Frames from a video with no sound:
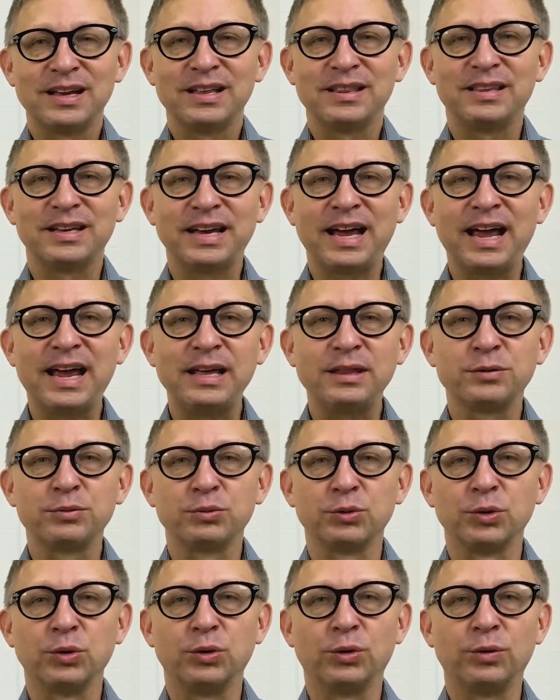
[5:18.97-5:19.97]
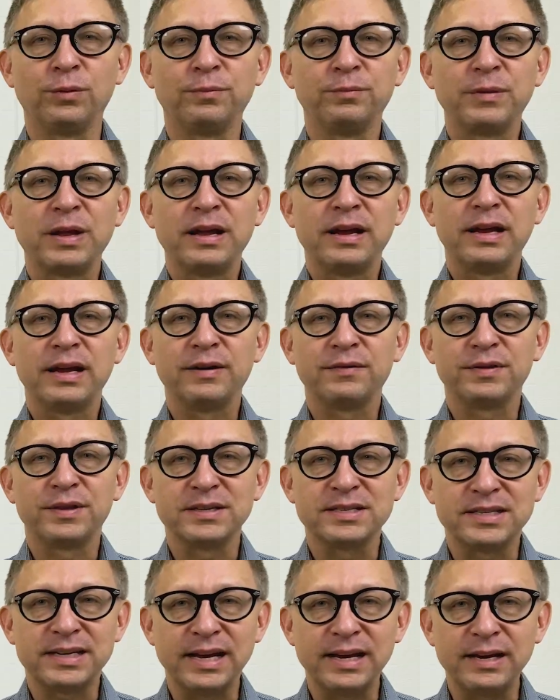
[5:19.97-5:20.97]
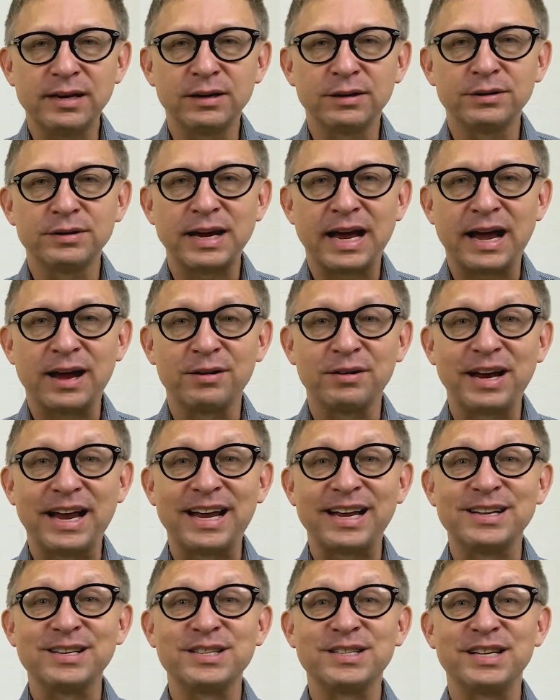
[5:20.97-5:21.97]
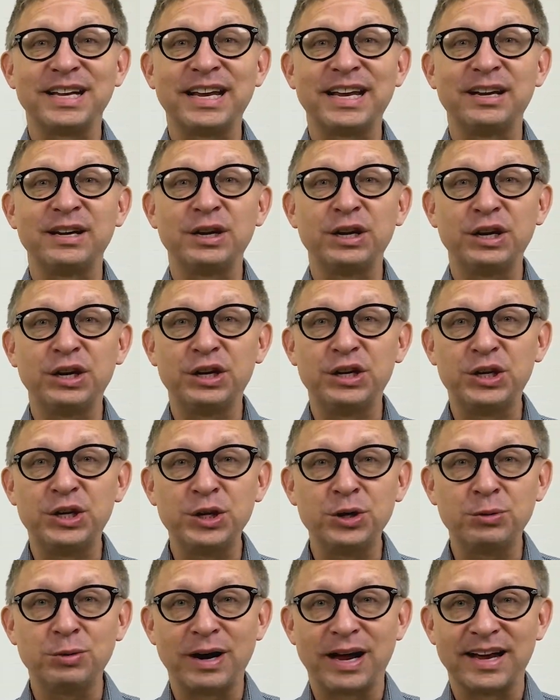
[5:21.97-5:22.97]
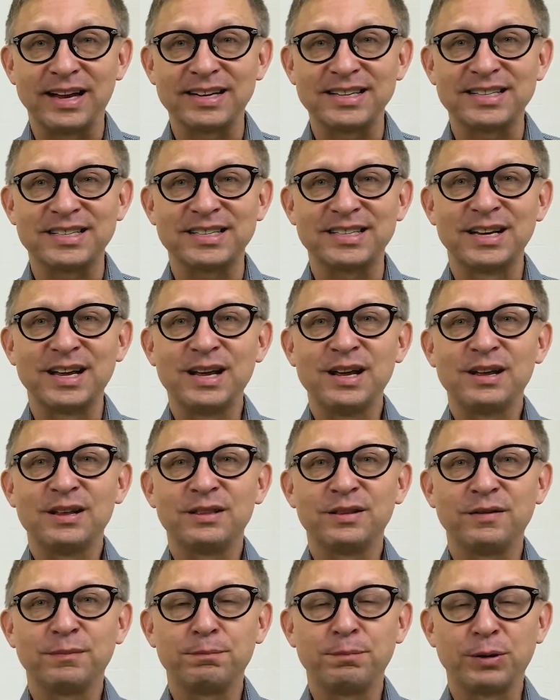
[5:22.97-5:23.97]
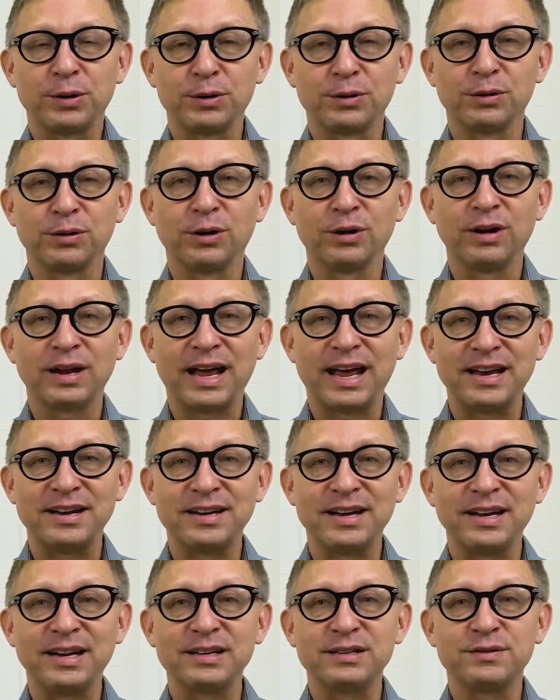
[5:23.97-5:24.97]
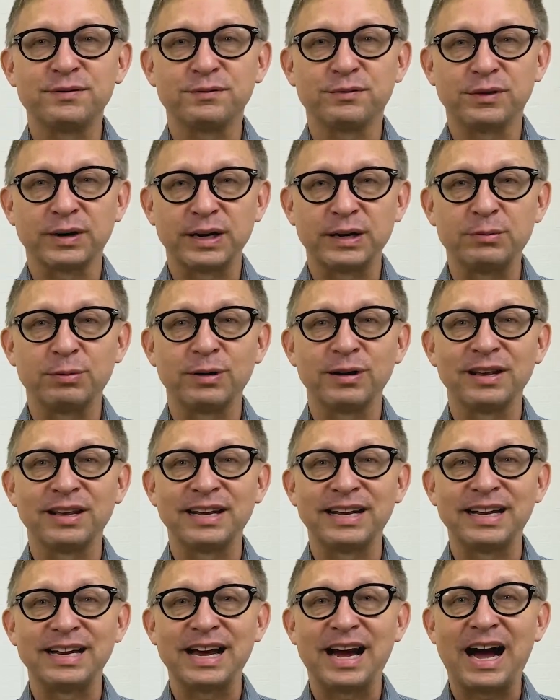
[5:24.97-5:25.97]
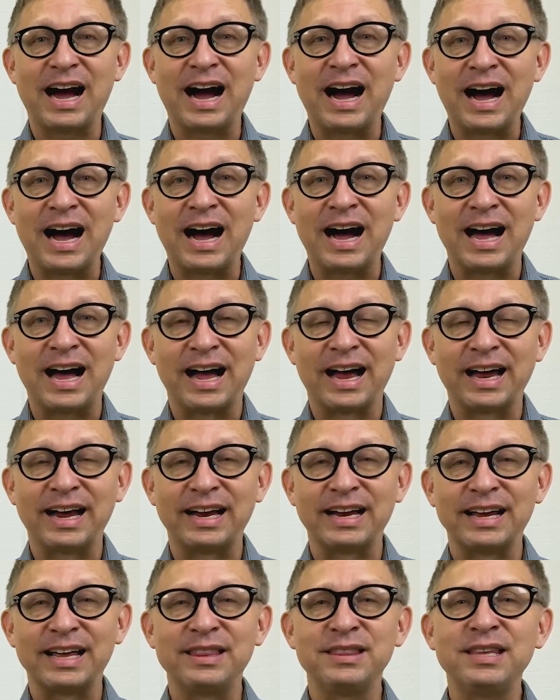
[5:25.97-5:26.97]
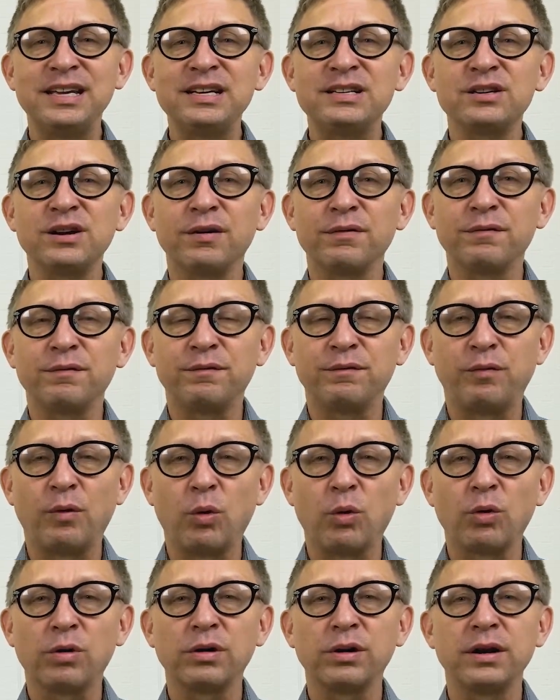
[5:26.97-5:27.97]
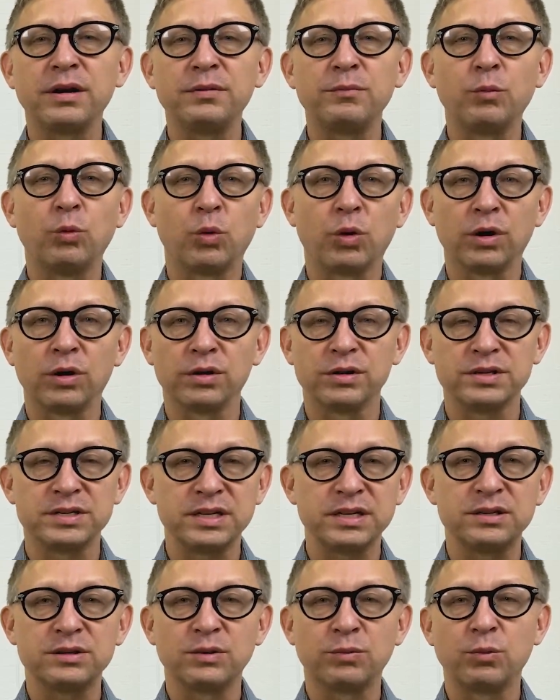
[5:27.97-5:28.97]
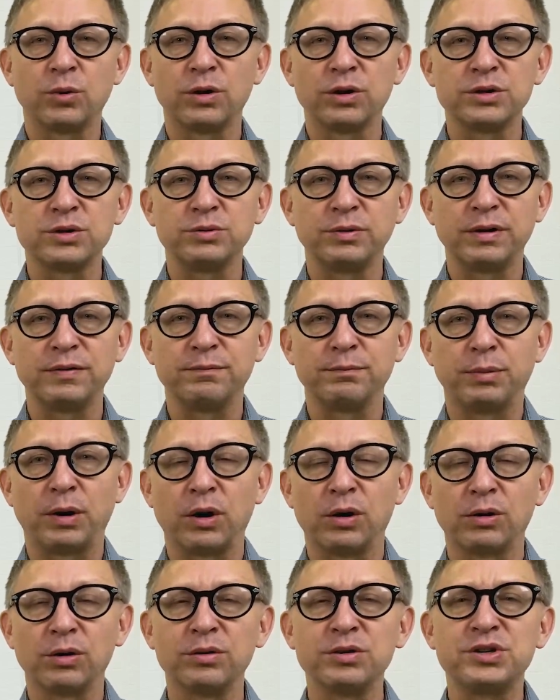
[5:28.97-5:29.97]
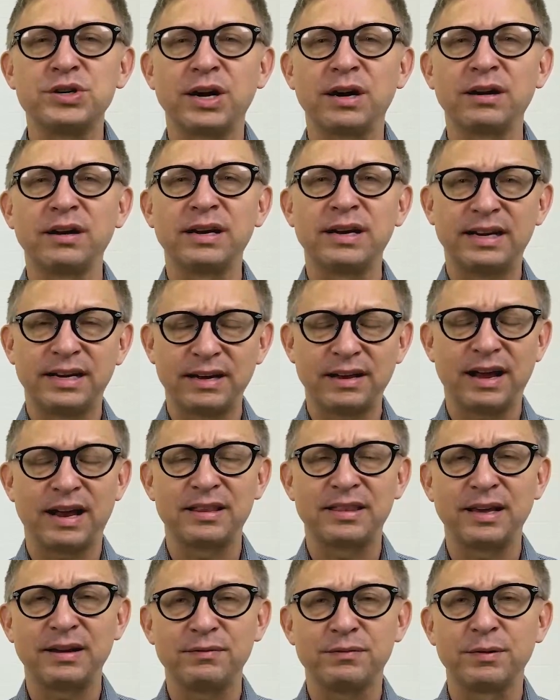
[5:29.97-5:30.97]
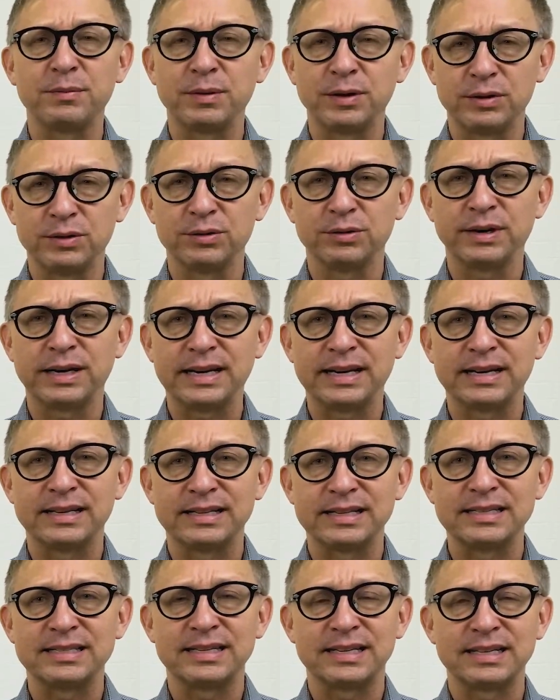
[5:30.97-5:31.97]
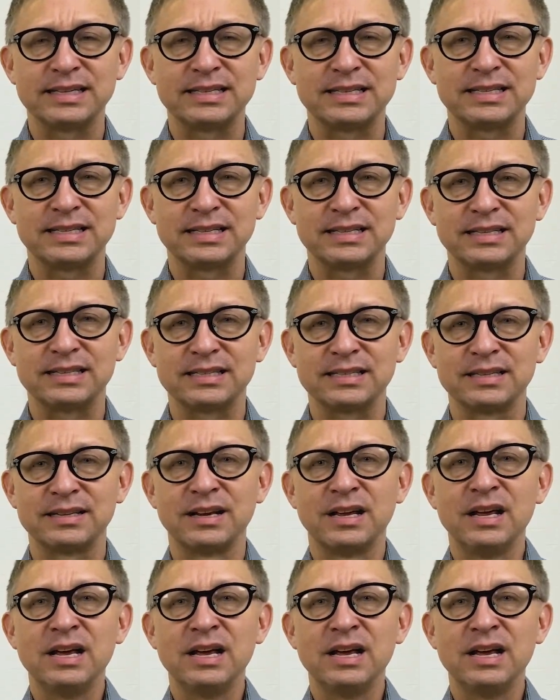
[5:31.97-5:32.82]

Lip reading: The eighth rule, if the singular noun ends in US, the plural ending is frequently I. And these are foreign words. These are words we've borrowed generally, I think, from the Greek in this instance.